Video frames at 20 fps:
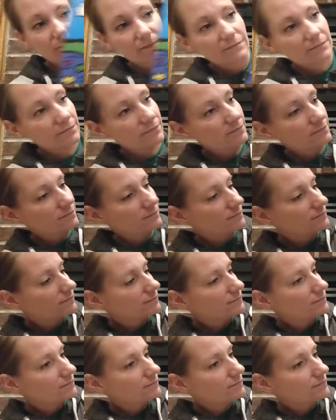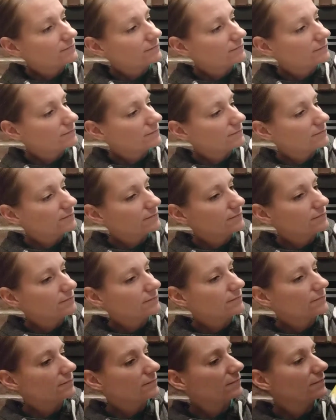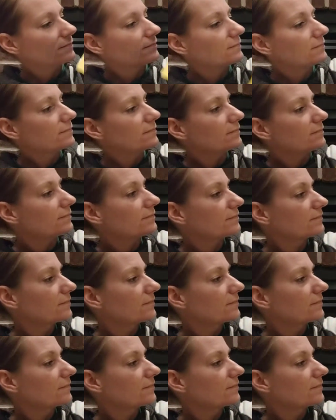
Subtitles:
(no one is talking)